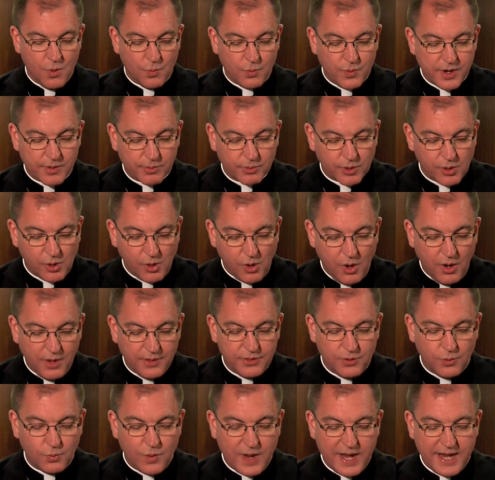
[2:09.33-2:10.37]
We were
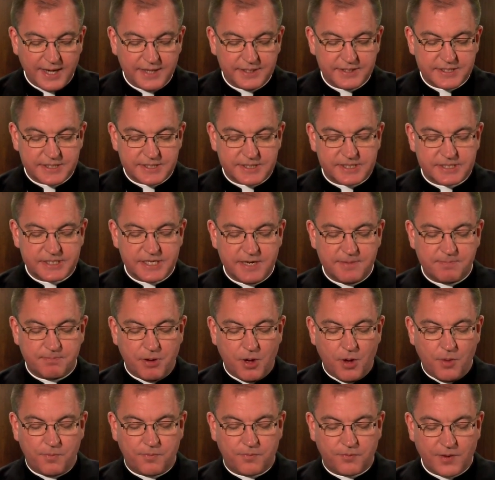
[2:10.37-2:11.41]
on the way to see
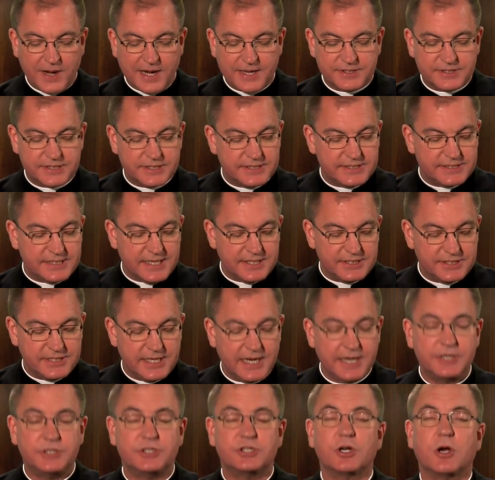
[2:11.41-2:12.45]
Pope Francis at St.